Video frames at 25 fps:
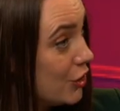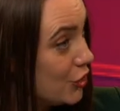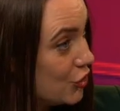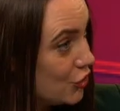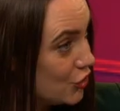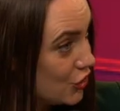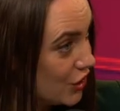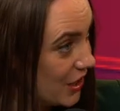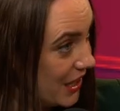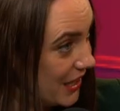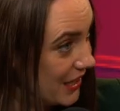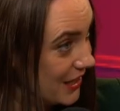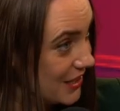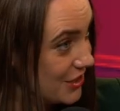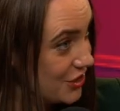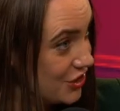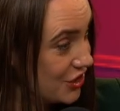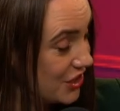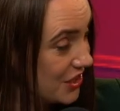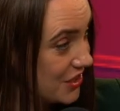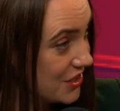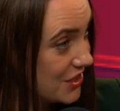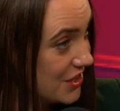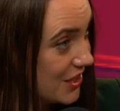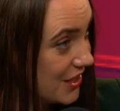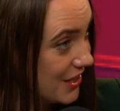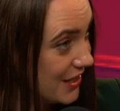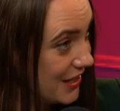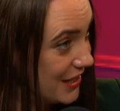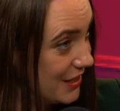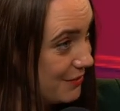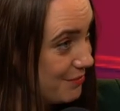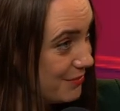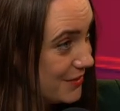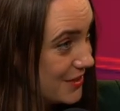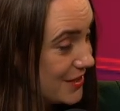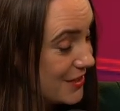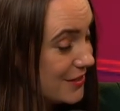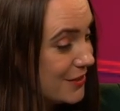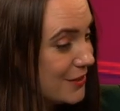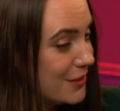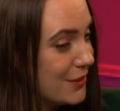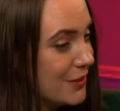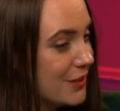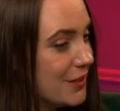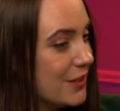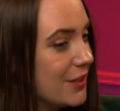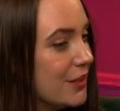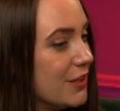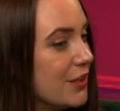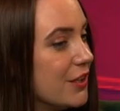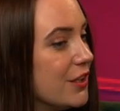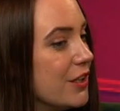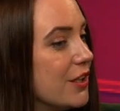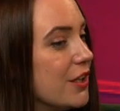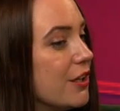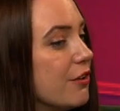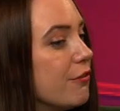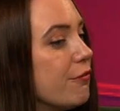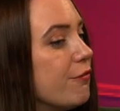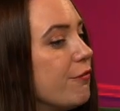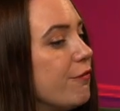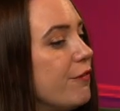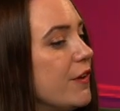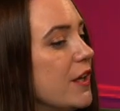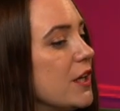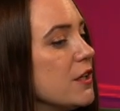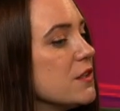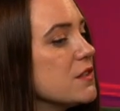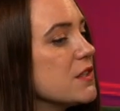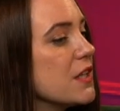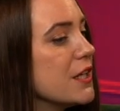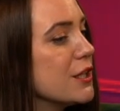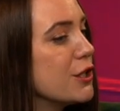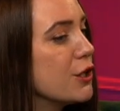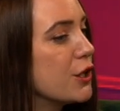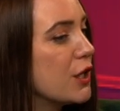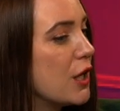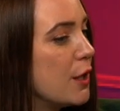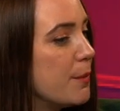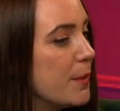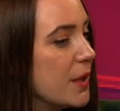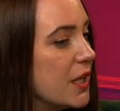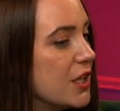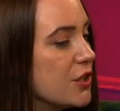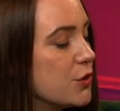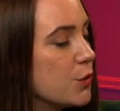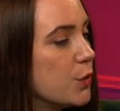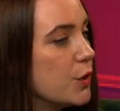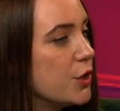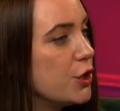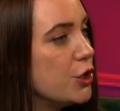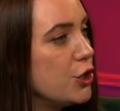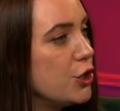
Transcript: challenging times. Feels like you're coming into a